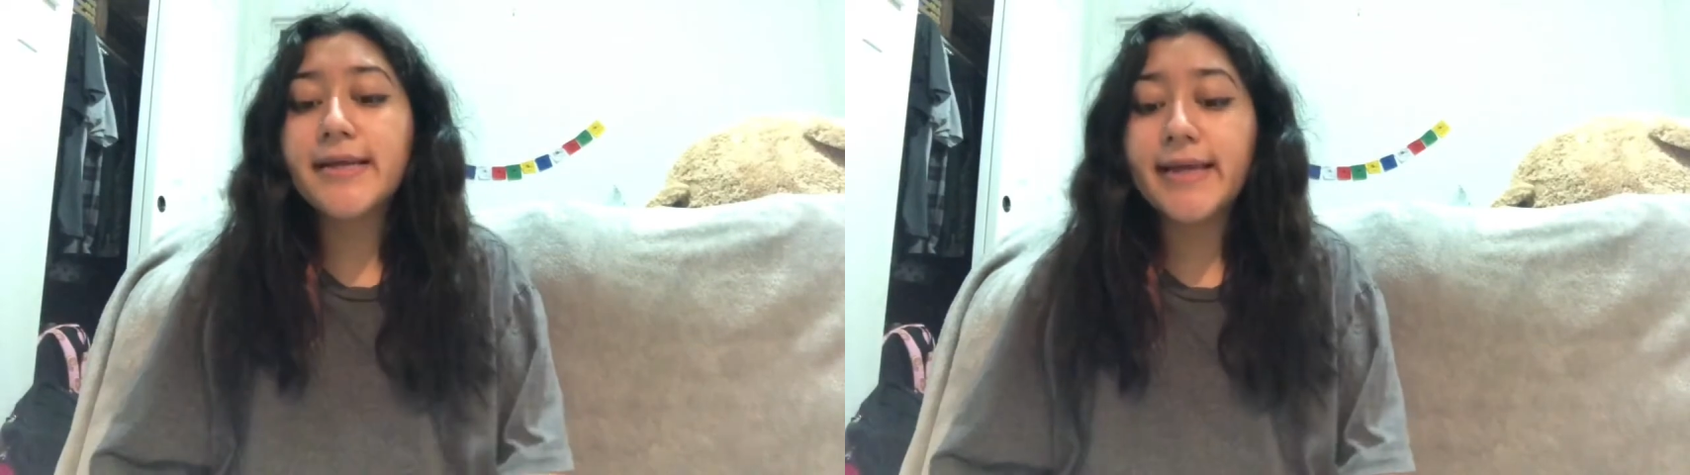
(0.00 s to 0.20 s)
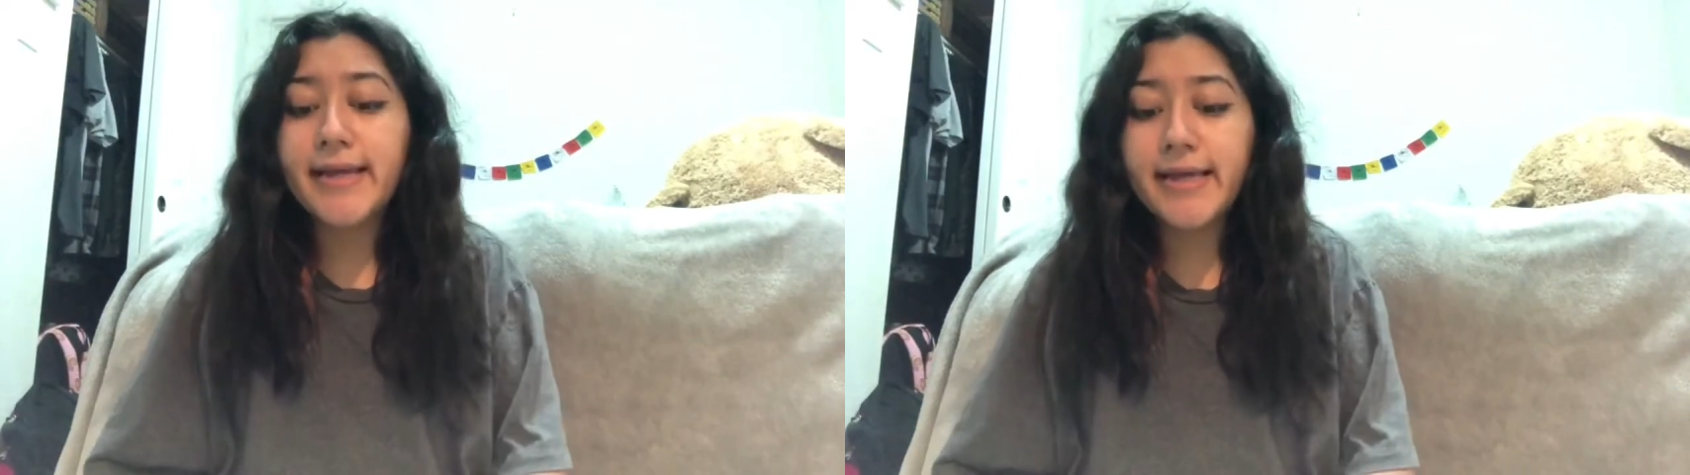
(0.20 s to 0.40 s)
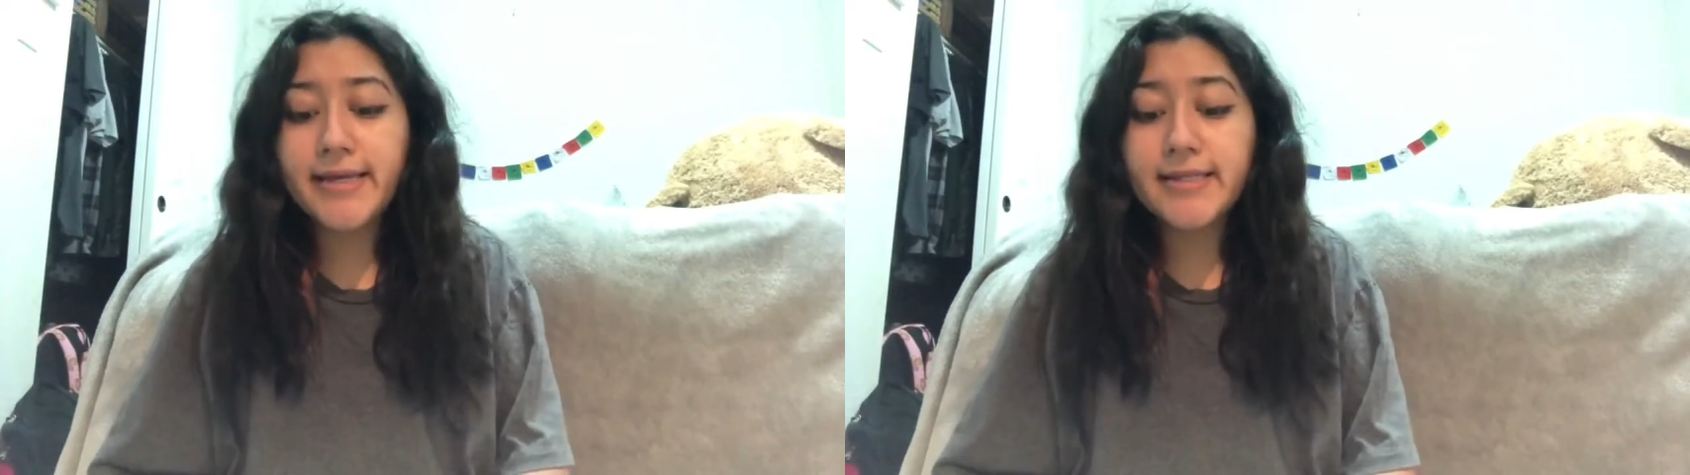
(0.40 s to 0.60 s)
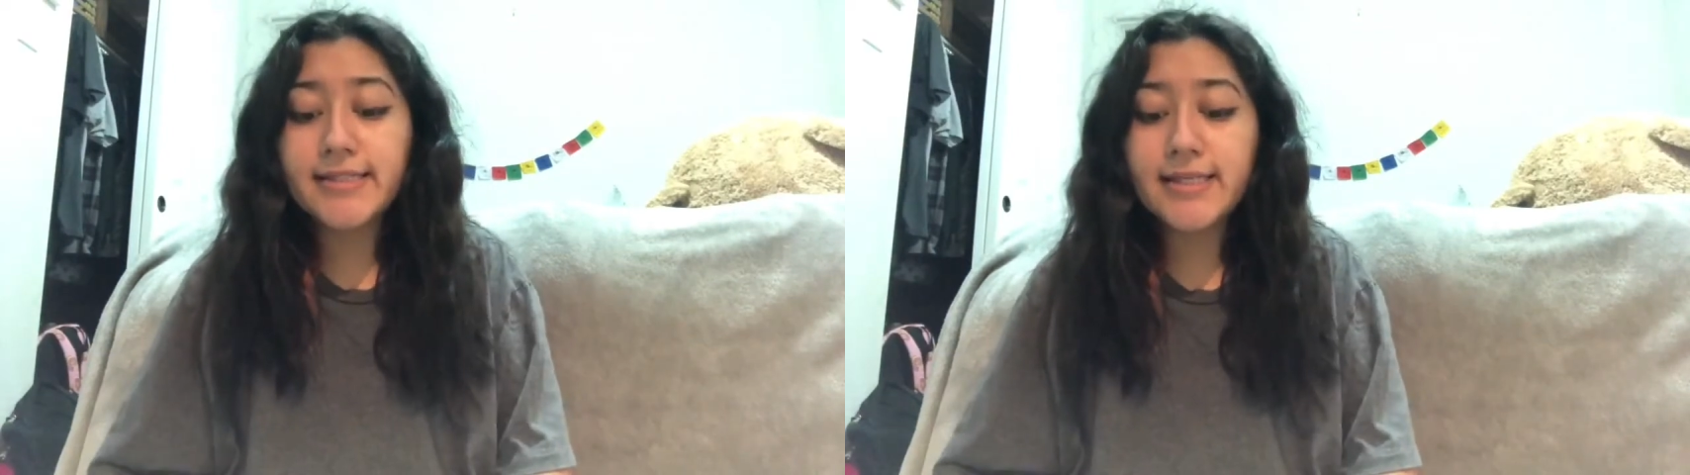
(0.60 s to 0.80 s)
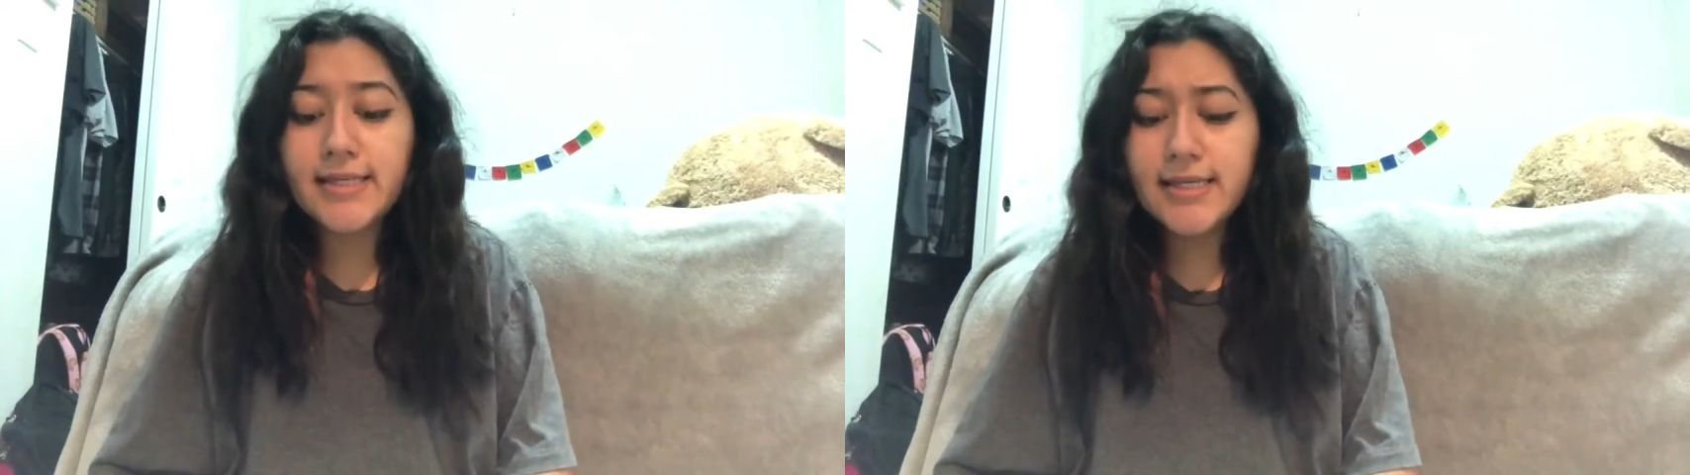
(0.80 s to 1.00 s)
and
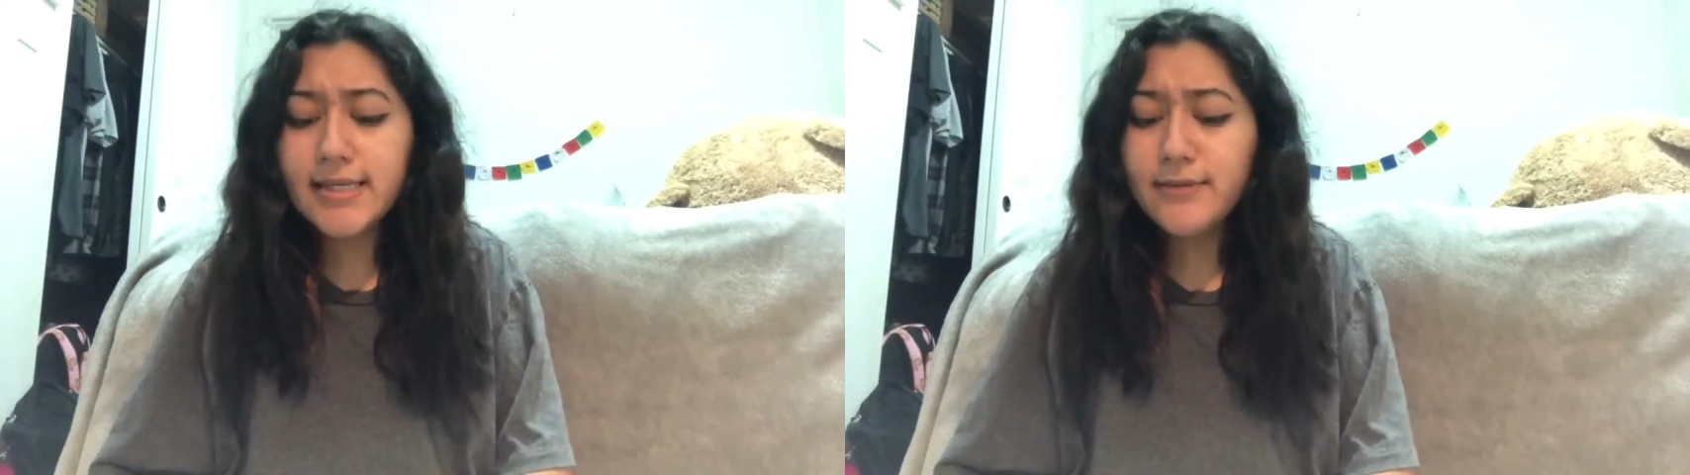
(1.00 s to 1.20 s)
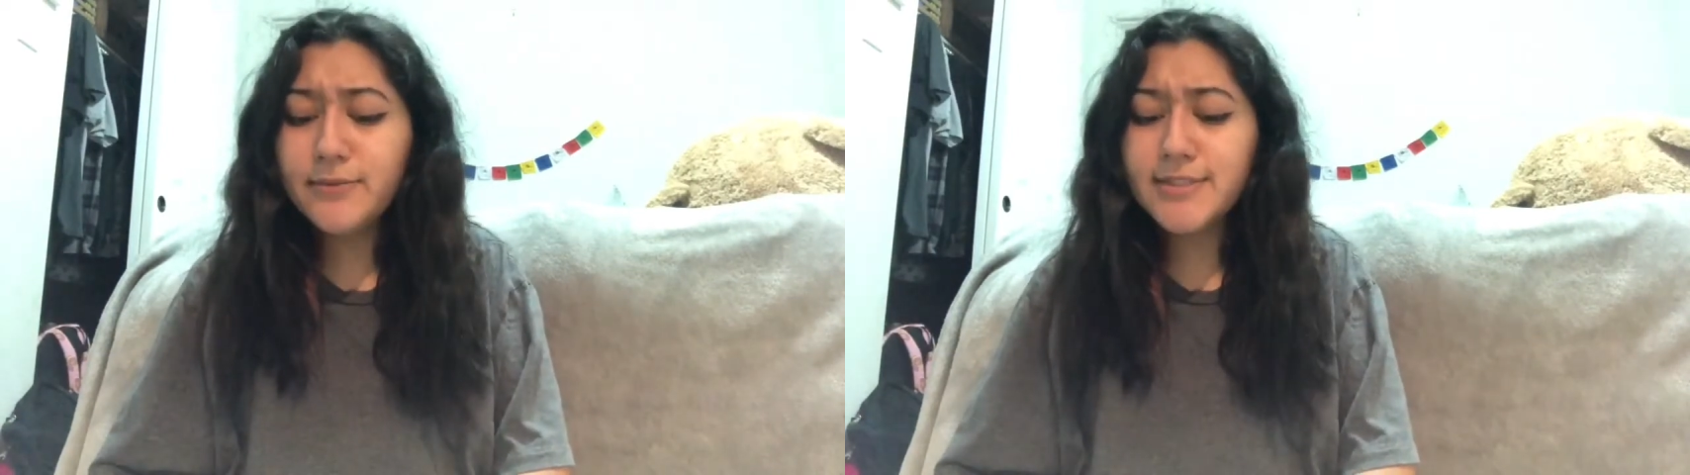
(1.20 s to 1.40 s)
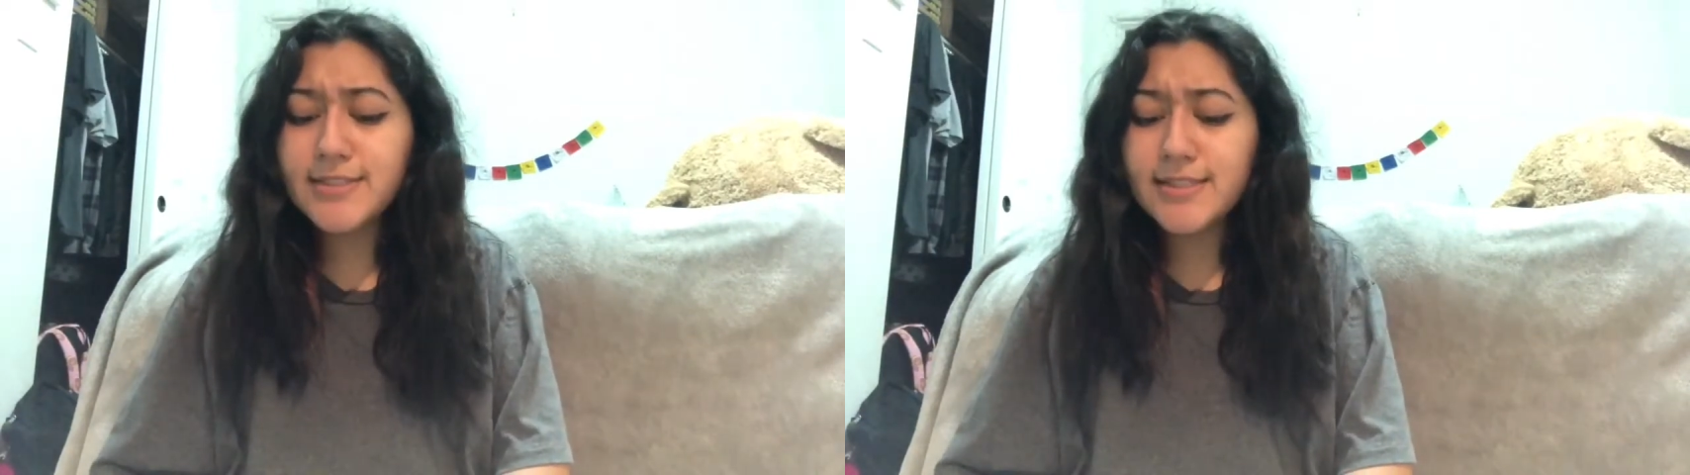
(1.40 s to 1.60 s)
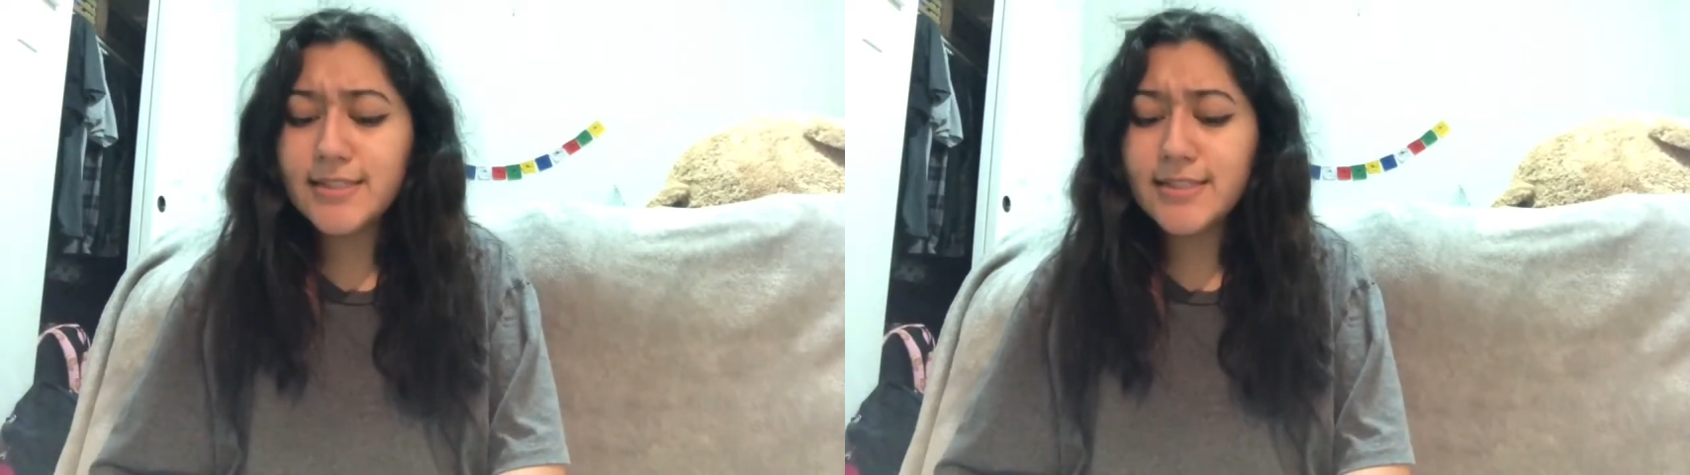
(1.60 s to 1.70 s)
he was